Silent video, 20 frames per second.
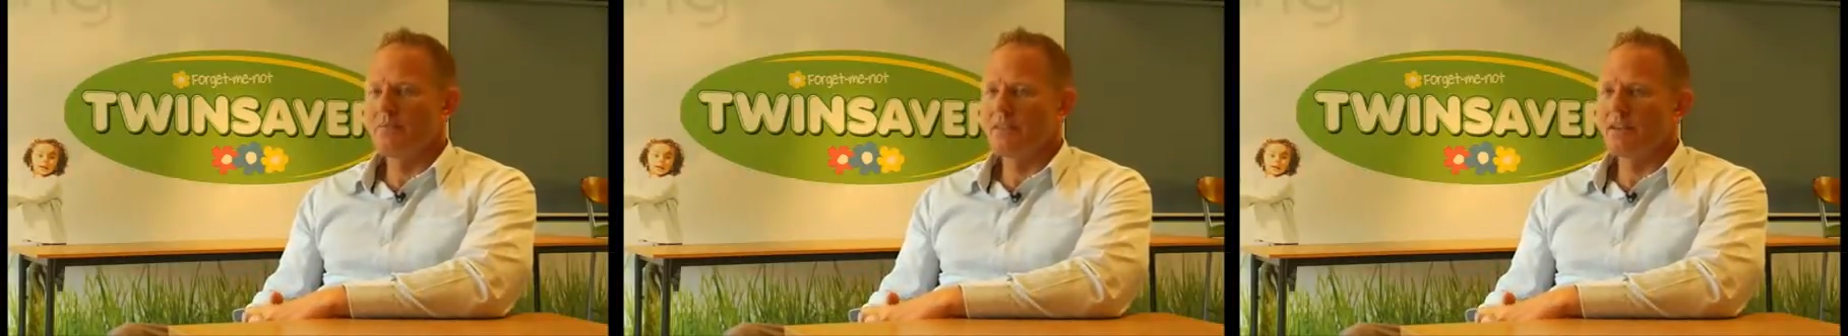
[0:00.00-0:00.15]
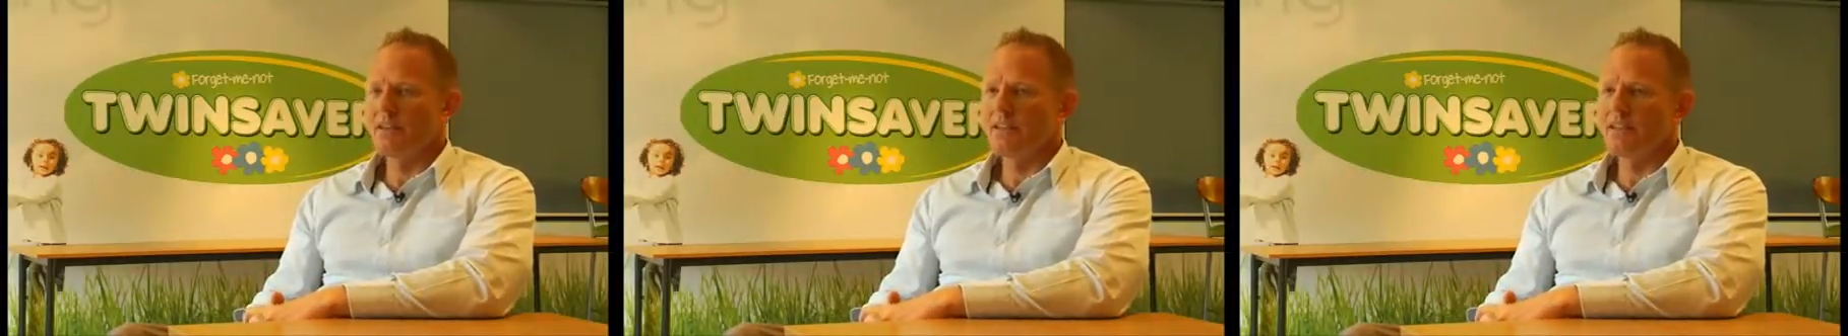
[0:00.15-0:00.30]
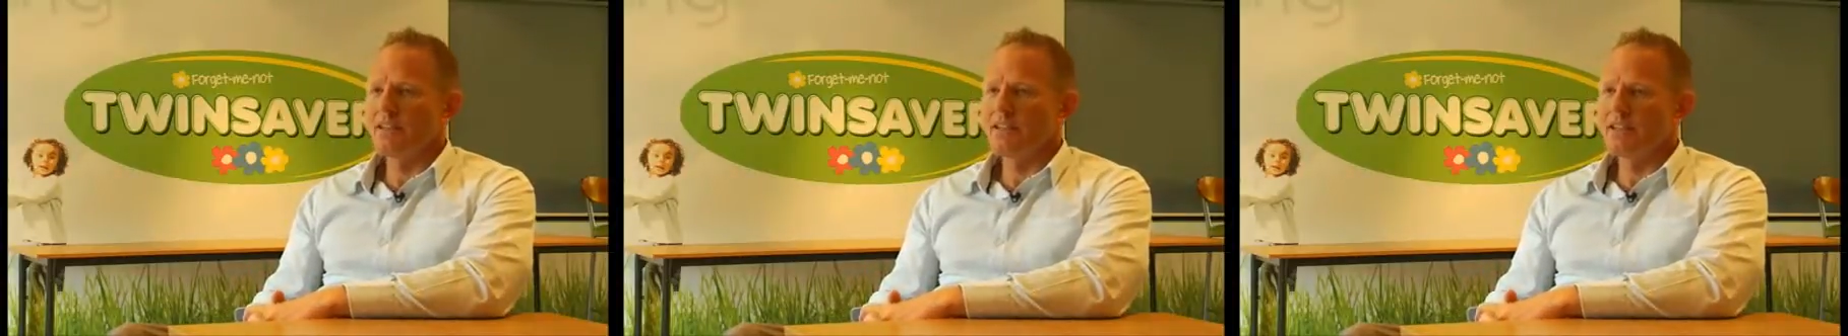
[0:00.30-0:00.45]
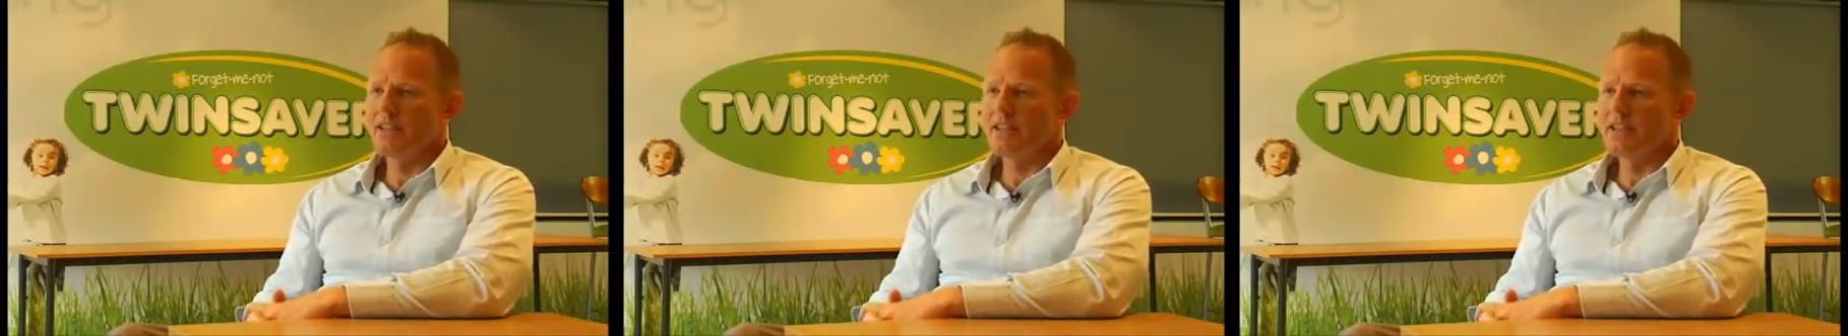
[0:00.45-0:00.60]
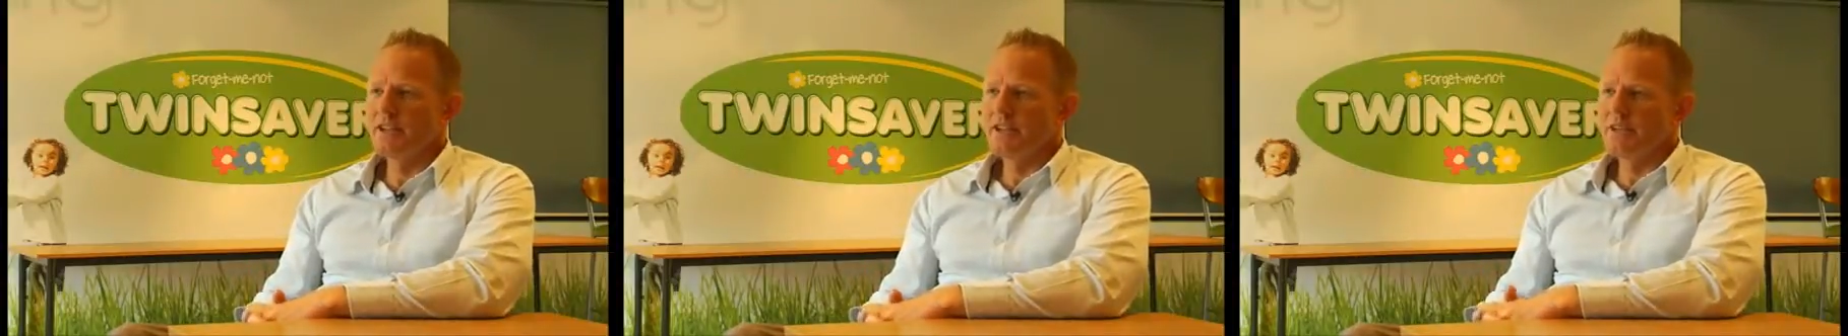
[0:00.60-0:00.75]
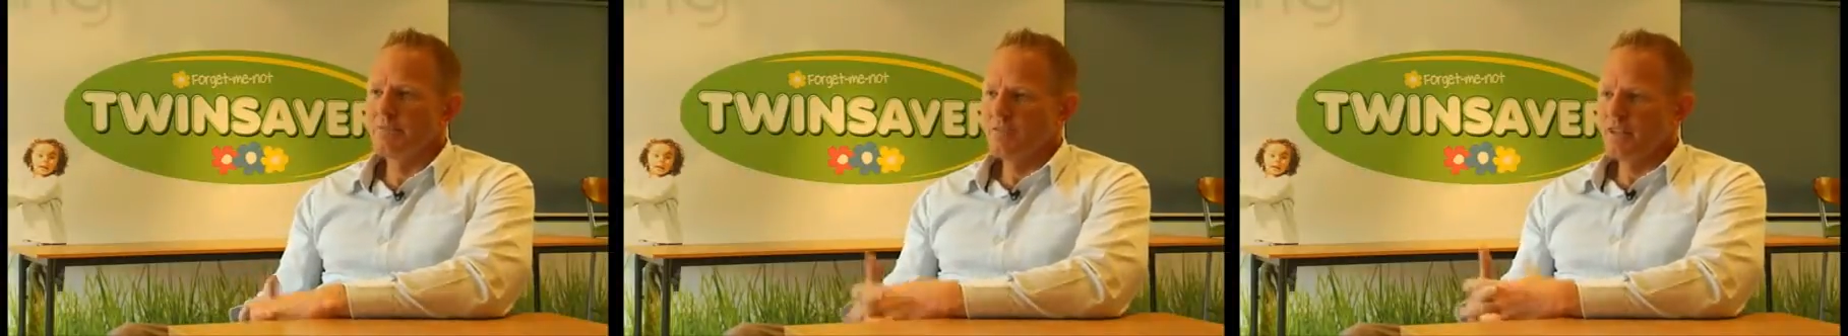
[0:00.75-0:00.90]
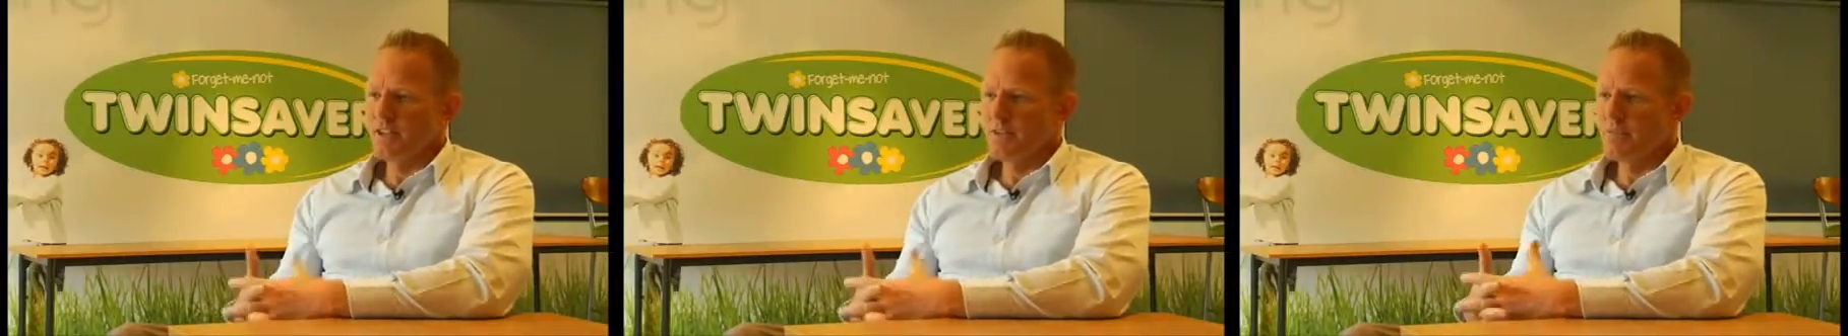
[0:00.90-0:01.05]
And I think,
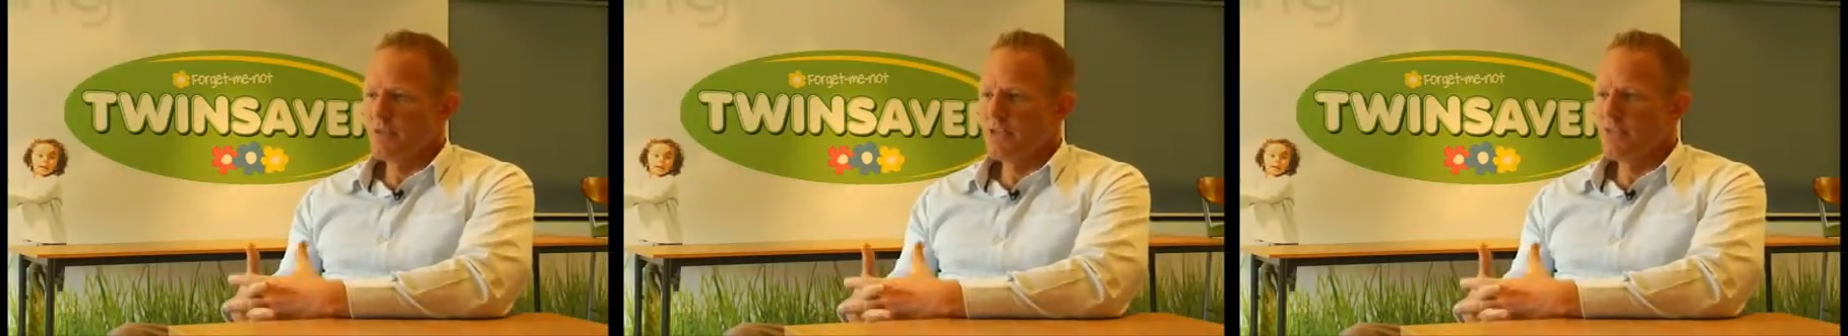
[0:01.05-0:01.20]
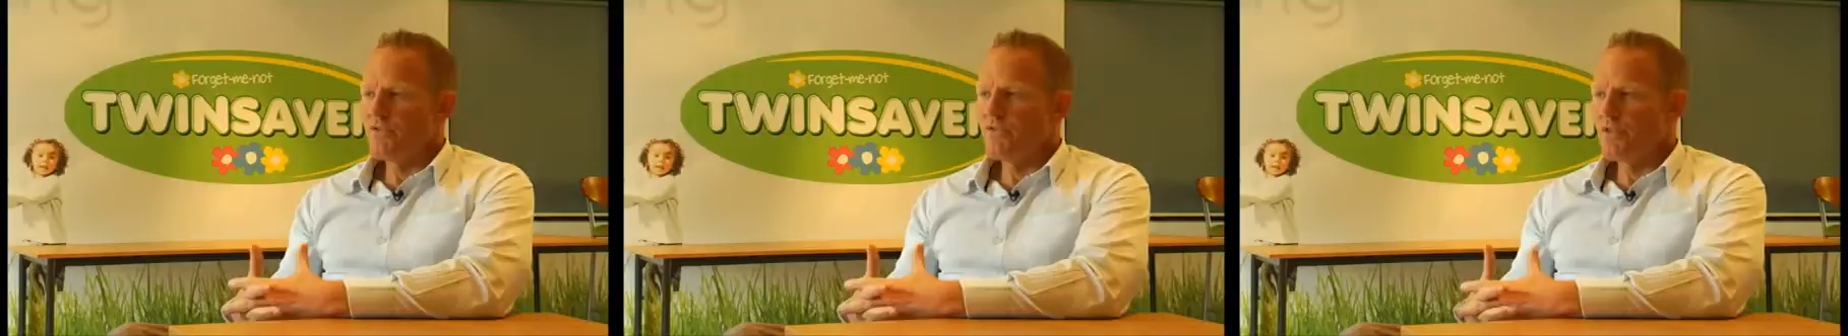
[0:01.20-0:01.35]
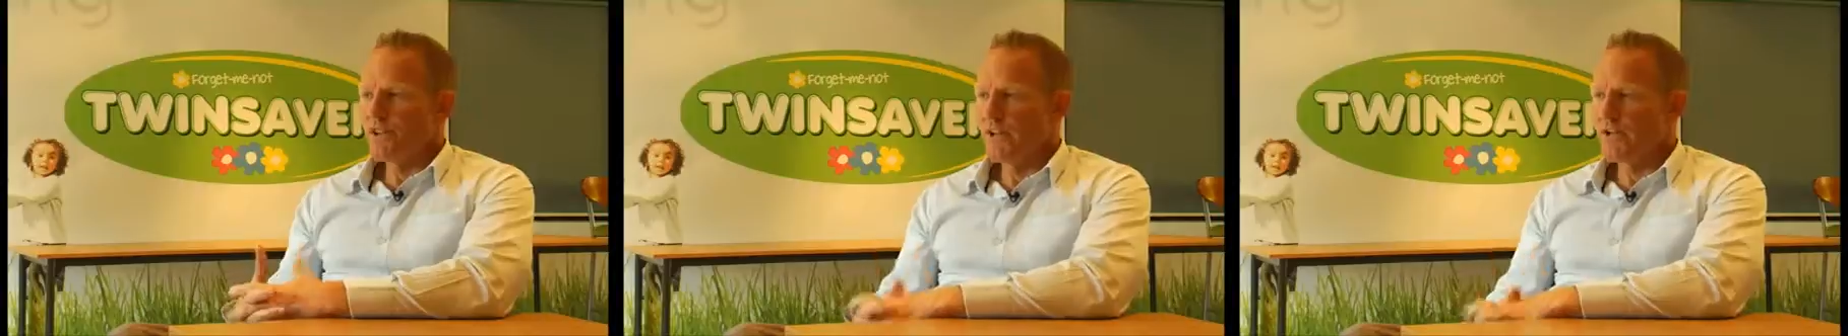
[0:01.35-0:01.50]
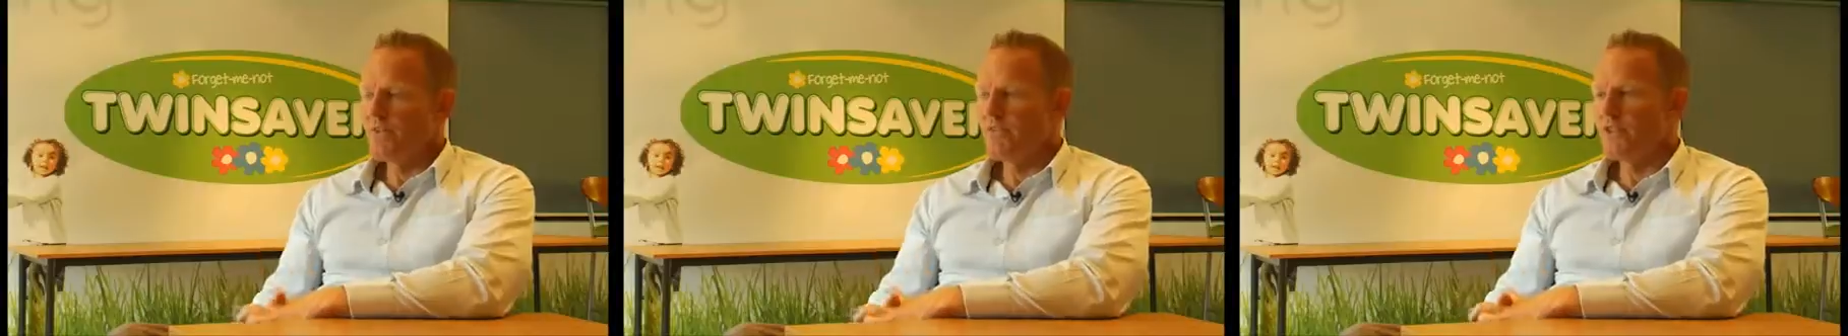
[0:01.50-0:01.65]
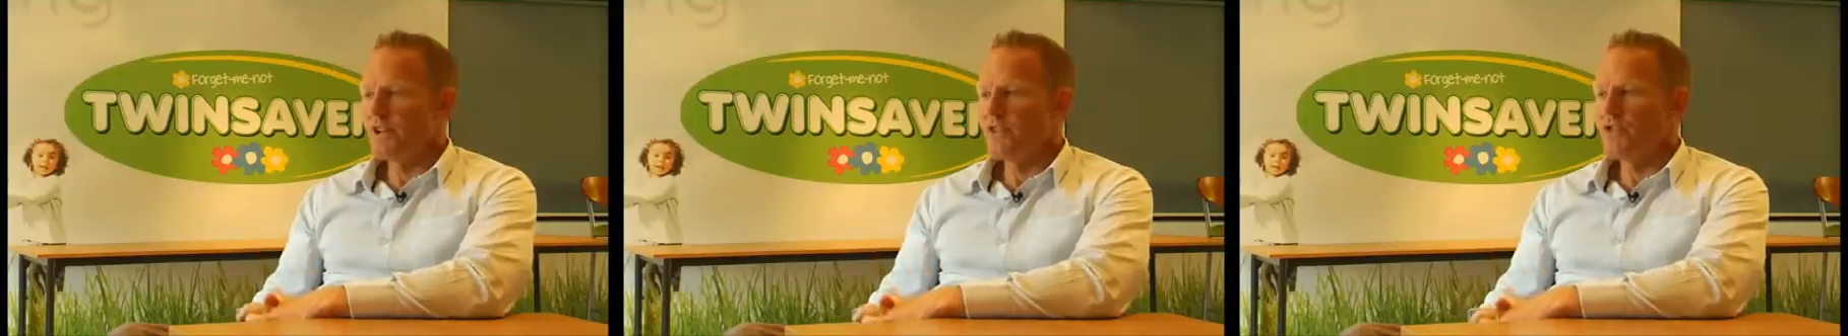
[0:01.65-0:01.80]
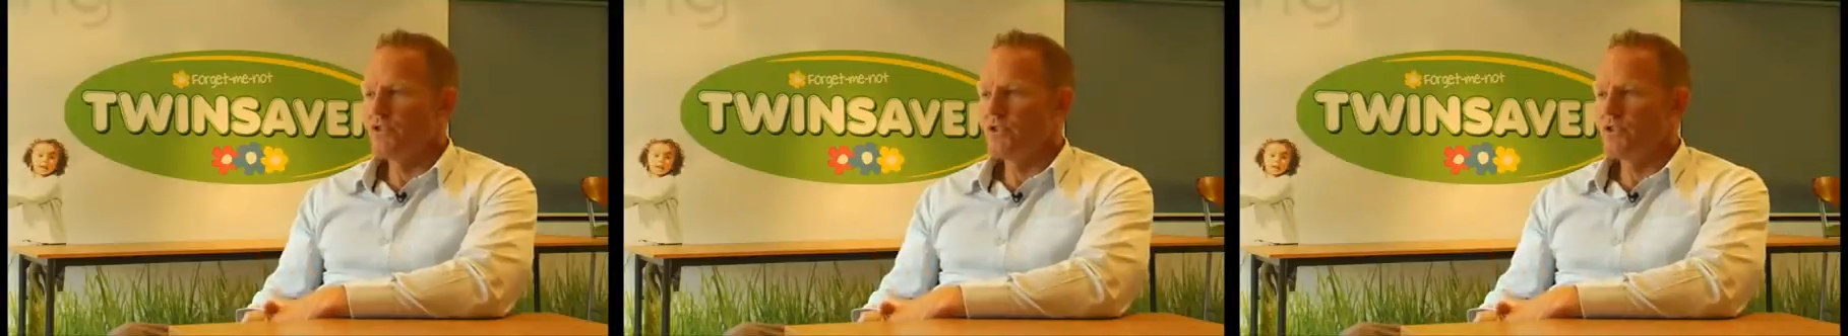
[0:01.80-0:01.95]
I mean, if you have that,